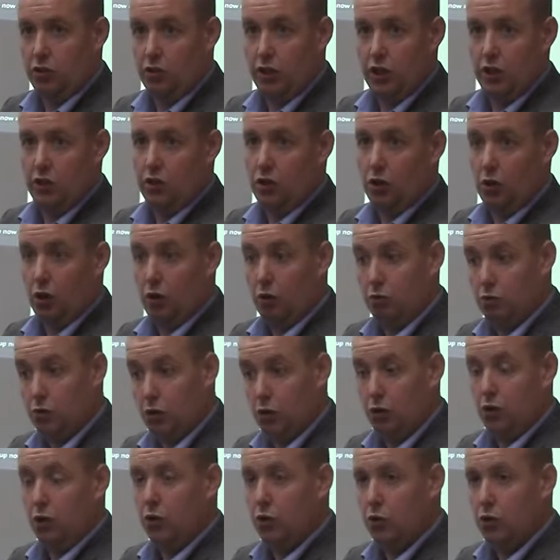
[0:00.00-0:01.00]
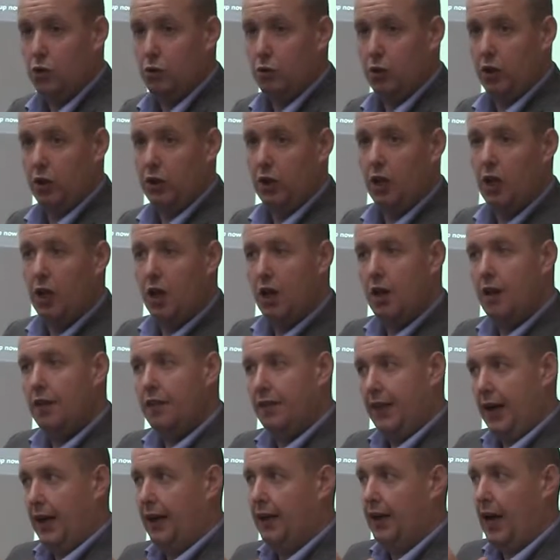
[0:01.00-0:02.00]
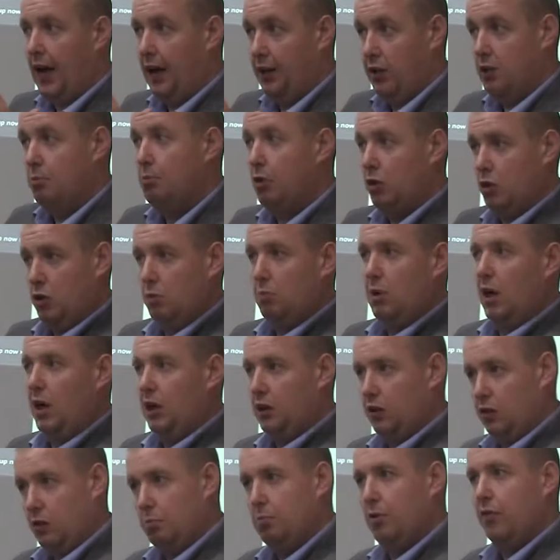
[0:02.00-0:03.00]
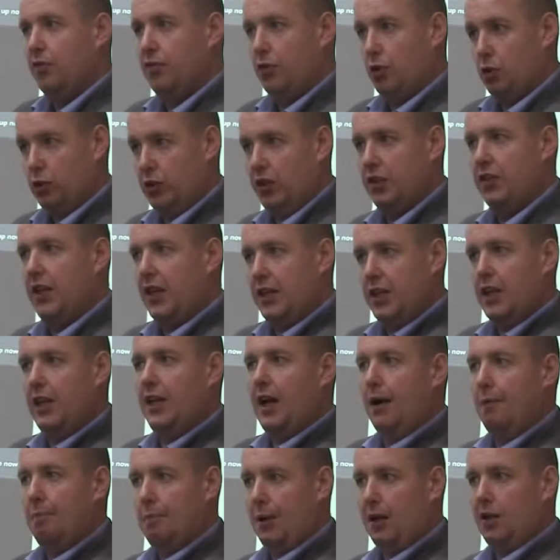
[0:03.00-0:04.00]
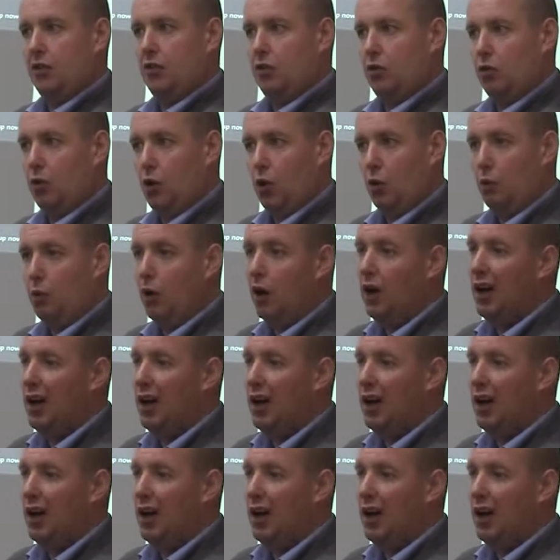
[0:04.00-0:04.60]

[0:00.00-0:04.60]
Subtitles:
in your coursework, then, and your module mark is above 40, then you can pass through.